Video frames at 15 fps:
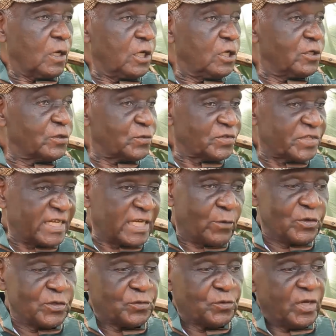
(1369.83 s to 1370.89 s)
In
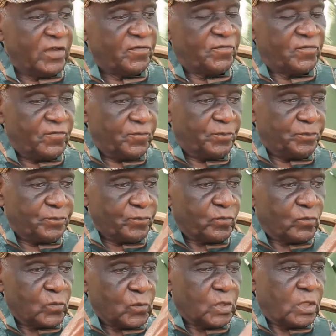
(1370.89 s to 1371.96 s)
Susanna, we used to have
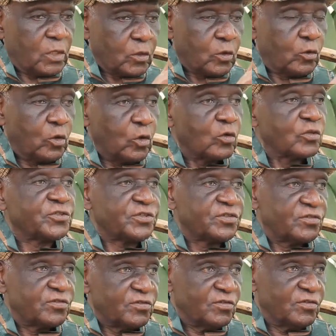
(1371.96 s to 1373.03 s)

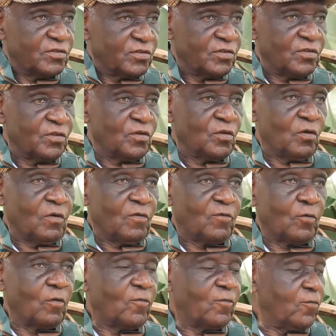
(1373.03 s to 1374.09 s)
clothes
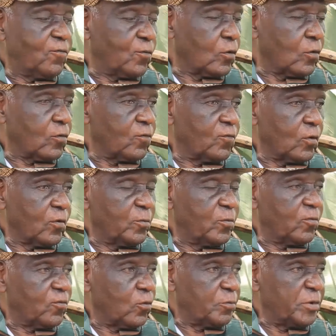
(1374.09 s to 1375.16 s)
for
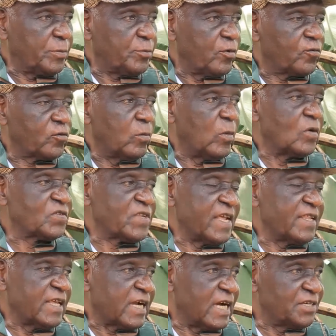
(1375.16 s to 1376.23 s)
people from
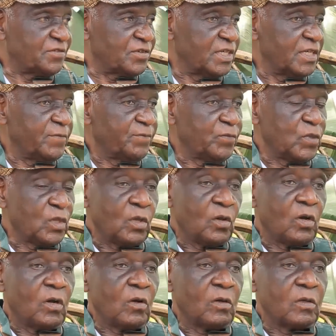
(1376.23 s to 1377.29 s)
outside the country.
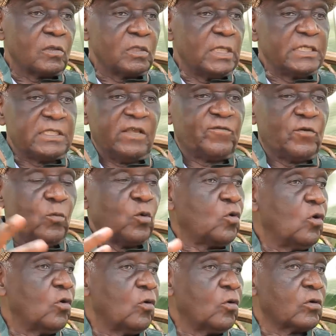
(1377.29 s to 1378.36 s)
Let's say from
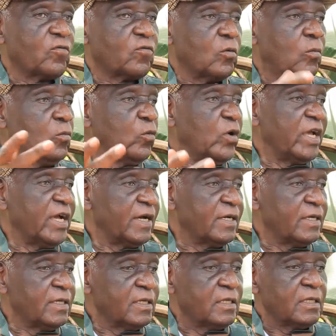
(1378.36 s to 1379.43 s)
Congo or from where.
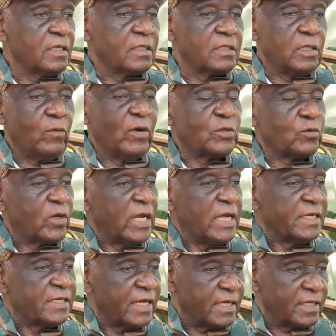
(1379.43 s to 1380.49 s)
They want to
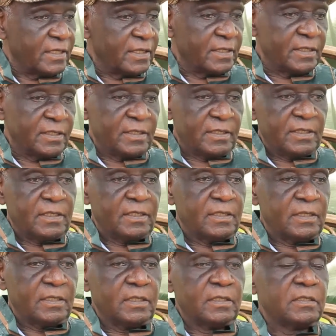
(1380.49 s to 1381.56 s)
enter
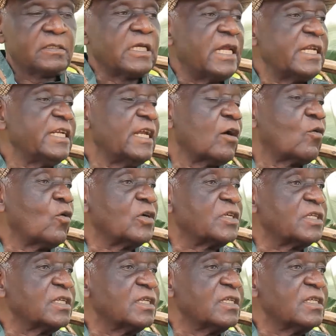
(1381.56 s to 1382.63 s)
Tarina
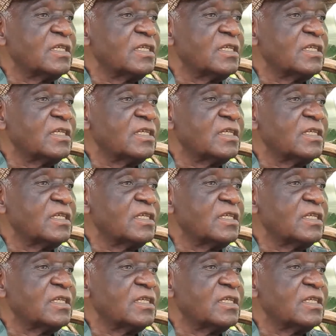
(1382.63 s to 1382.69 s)
court.